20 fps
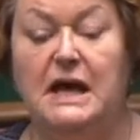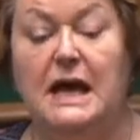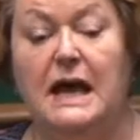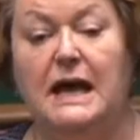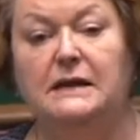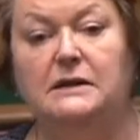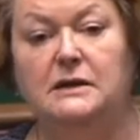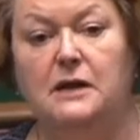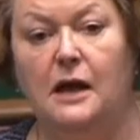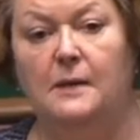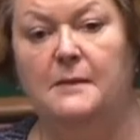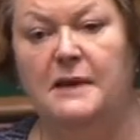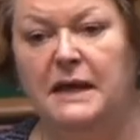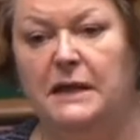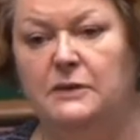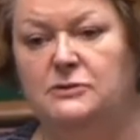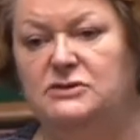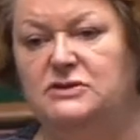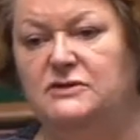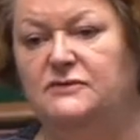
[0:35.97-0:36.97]
and coming
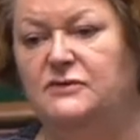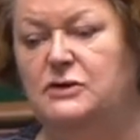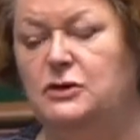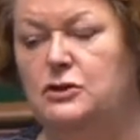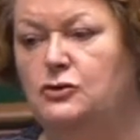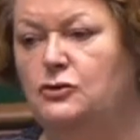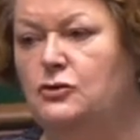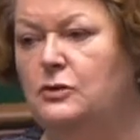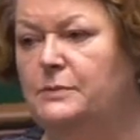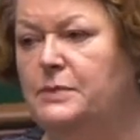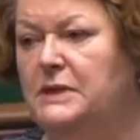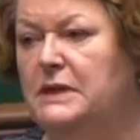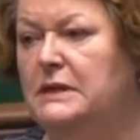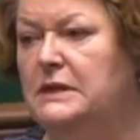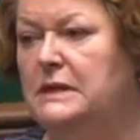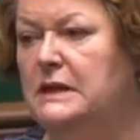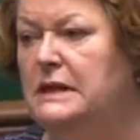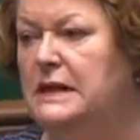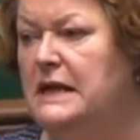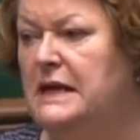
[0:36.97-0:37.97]
out of the
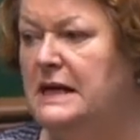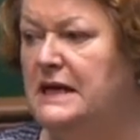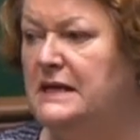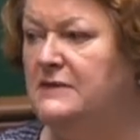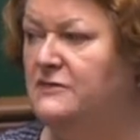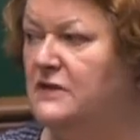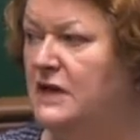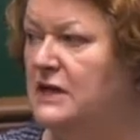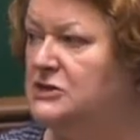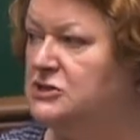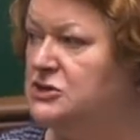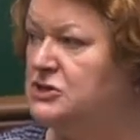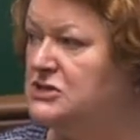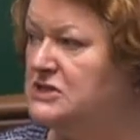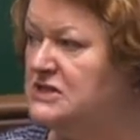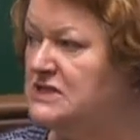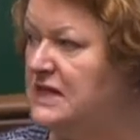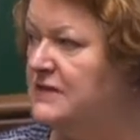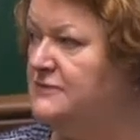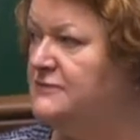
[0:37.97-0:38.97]
European Aviation
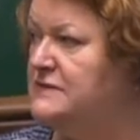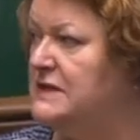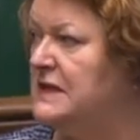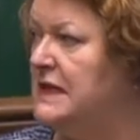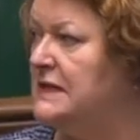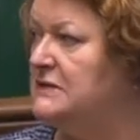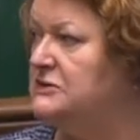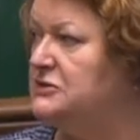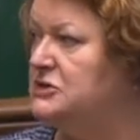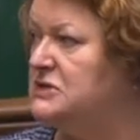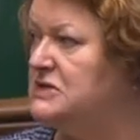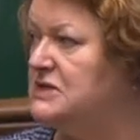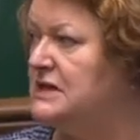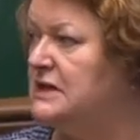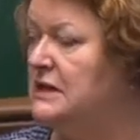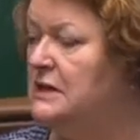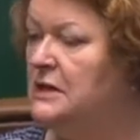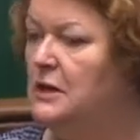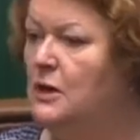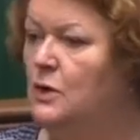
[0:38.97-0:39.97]
Safety Agency,